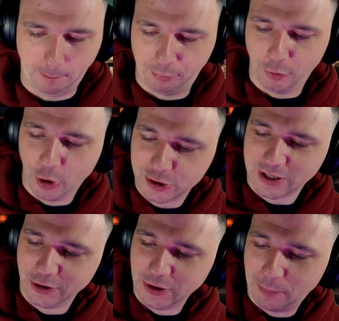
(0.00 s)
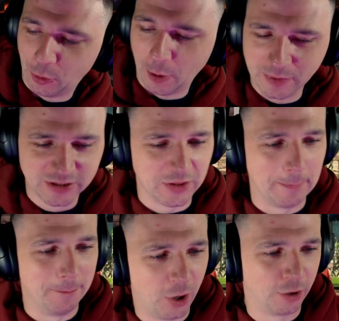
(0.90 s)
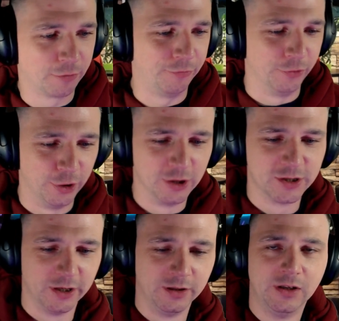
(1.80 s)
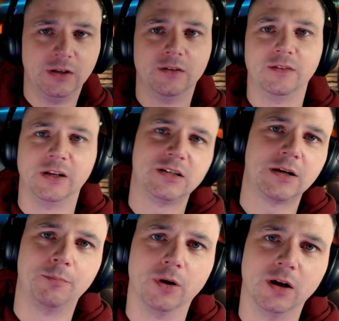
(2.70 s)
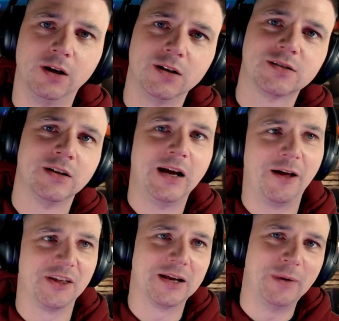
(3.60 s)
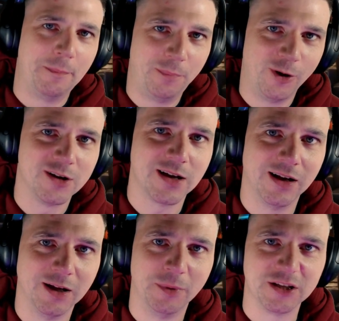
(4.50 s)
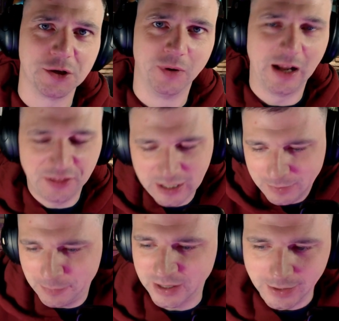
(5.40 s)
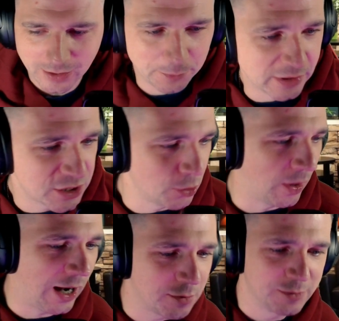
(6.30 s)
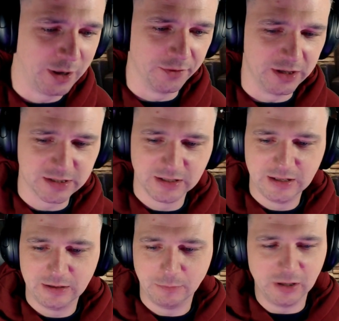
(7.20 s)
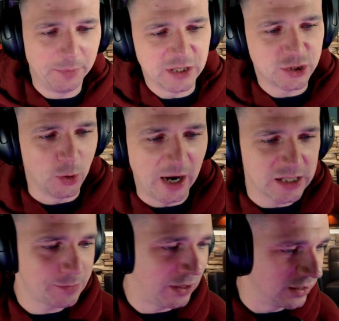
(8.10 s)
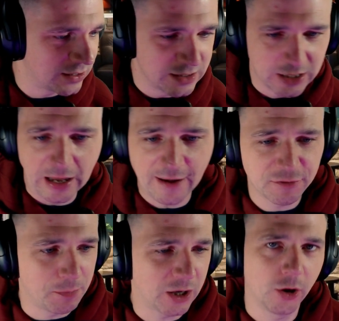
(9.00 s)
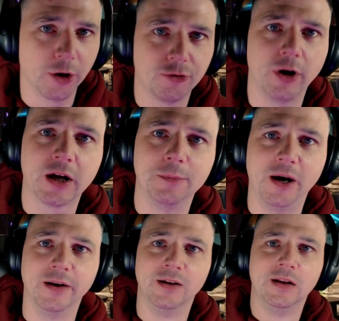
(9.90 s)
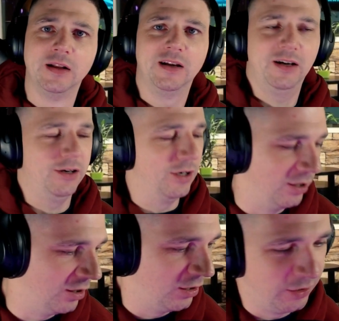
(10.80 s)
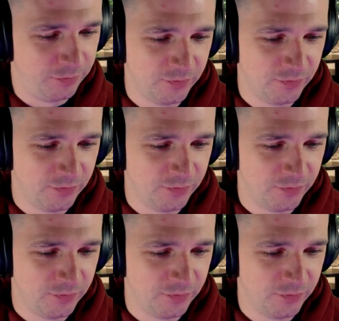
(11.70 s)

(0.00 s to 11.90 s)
Broski gonna put him into the morgue frozen. Then he said bullet holes. I think I might pause out a little bit too early. I think I might be getting a little bit too hyped about this. A little bit too hyped about listening to Hefs back on a track, man. Oh,